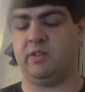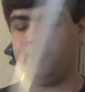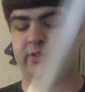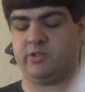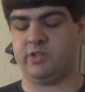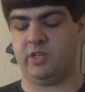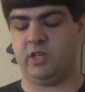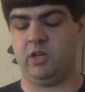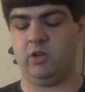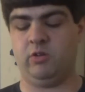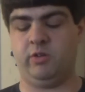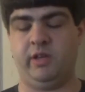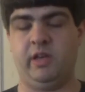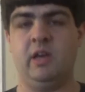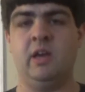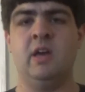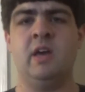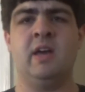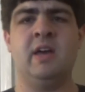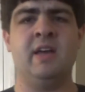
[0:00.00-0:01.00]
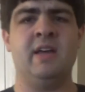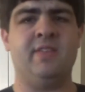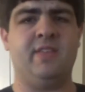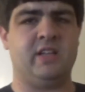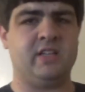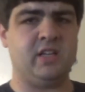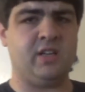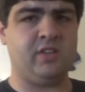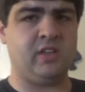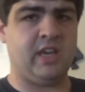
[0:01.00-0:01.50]
in there securely.
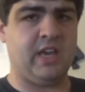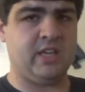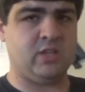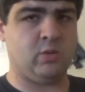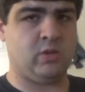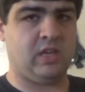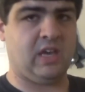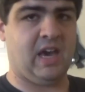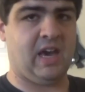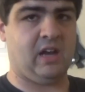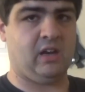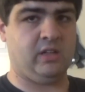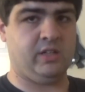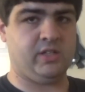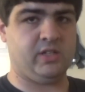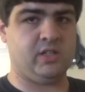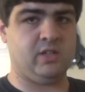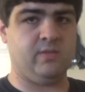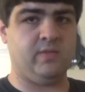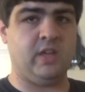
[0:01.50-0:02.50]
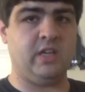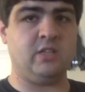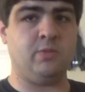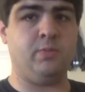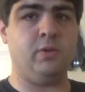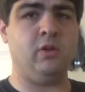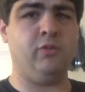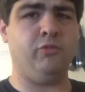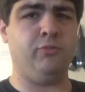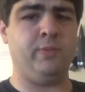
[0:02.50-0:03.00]
That's not the case with the Catalyst. It's a
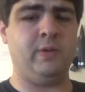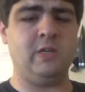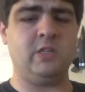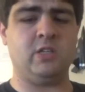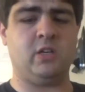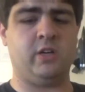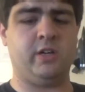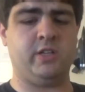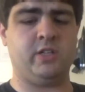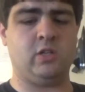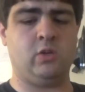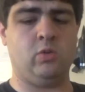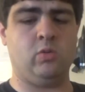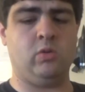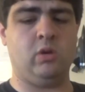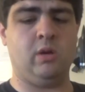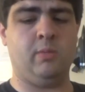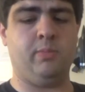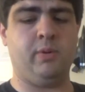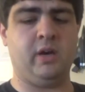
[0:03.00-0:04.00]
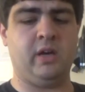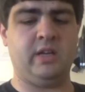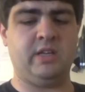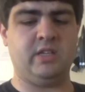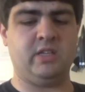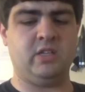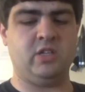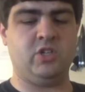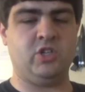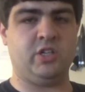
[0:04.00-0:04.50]
beautiful piece on its own,
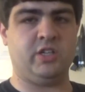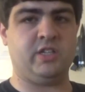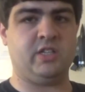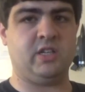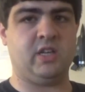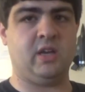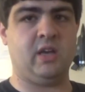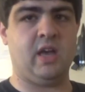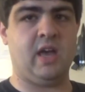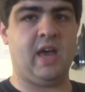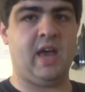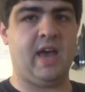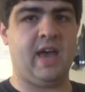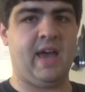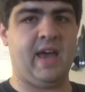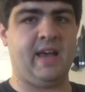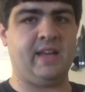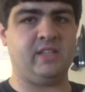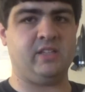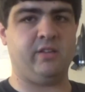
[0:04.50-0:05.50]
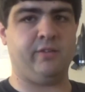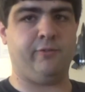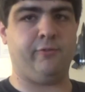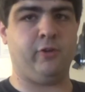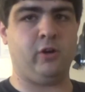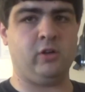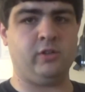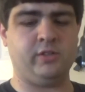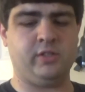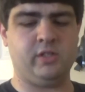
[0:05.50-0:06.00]
but just as
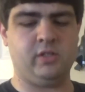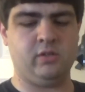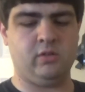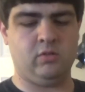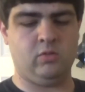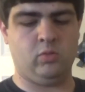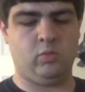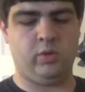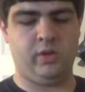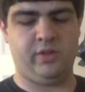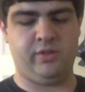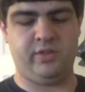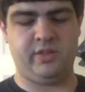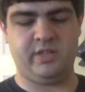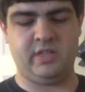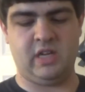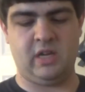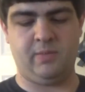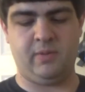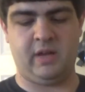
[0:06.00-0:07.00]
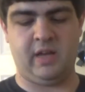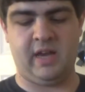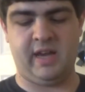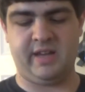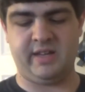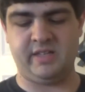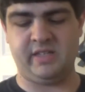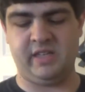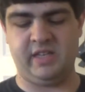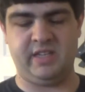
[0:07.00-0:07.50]
default, with the setup it
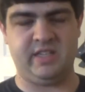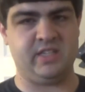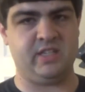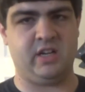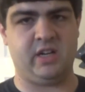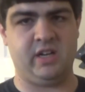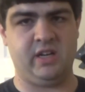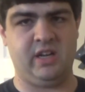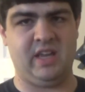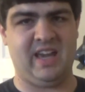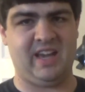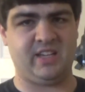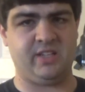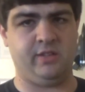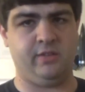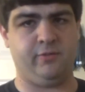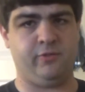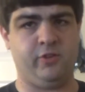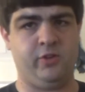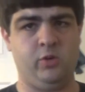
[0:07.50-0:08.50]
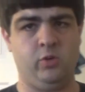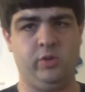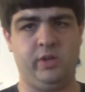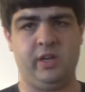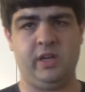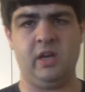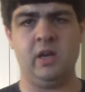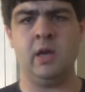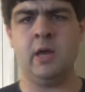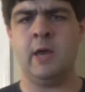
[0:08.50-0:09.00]
has, it's not excellent for
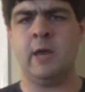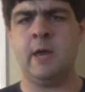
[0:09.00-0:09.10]
dueling